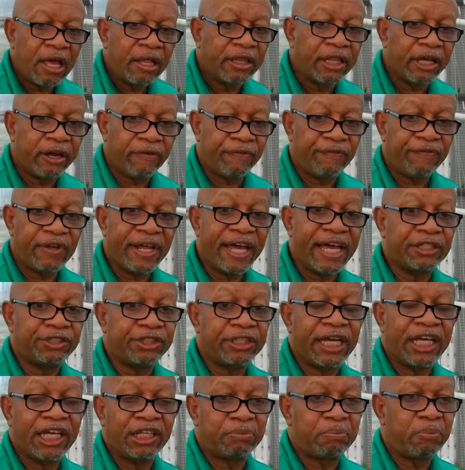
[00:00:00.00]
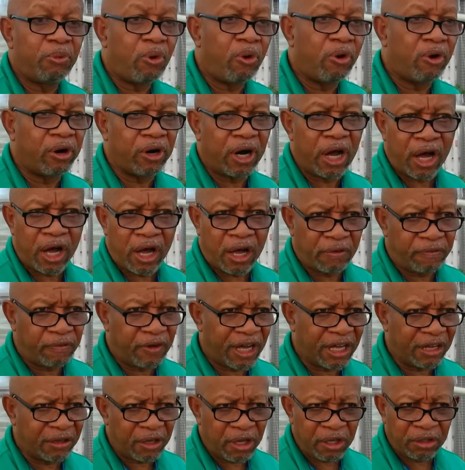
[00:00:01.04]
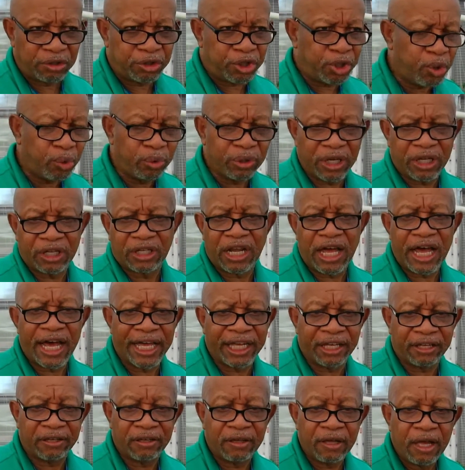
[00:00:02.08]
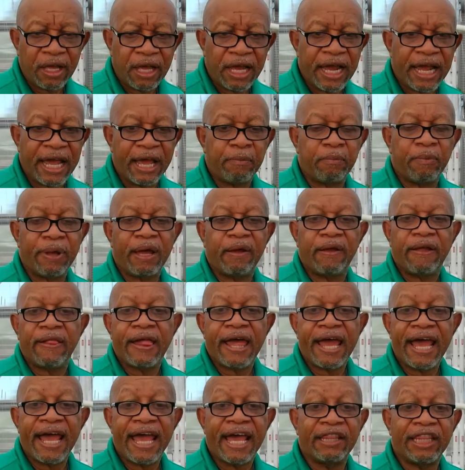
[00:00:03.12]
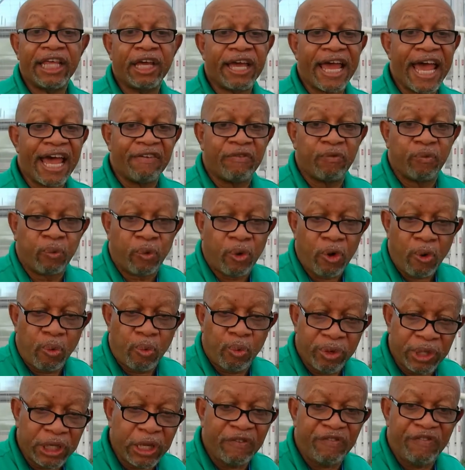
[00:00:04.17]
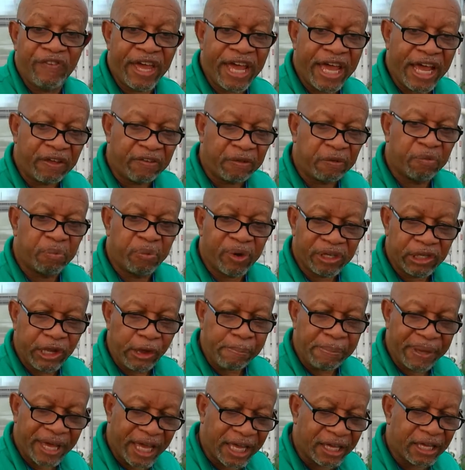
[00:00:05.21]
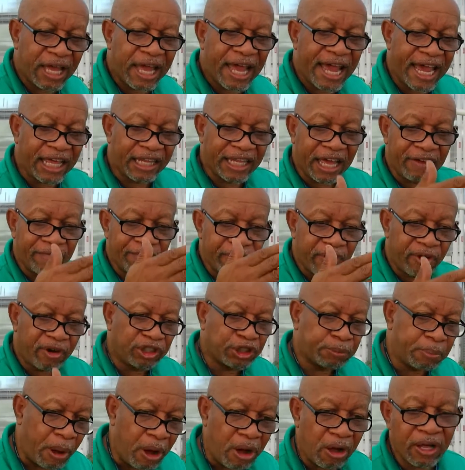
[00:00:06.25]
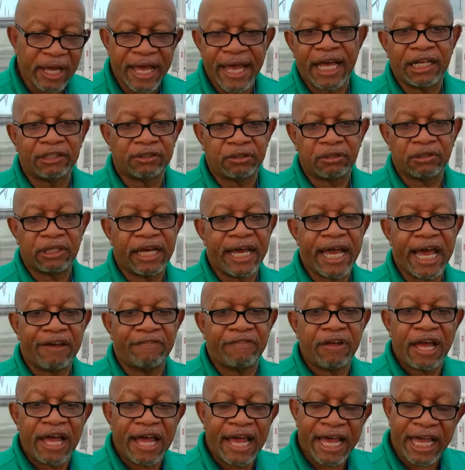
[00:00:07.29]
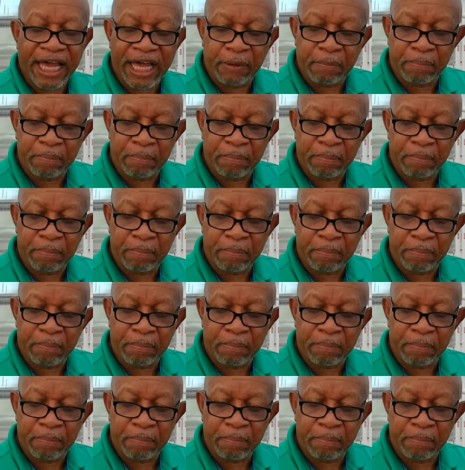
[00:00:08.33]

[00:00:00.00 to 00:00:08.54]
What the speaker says: Their flesh is more of a tuna-like, and they grow really big, and they have very small heads, so they have a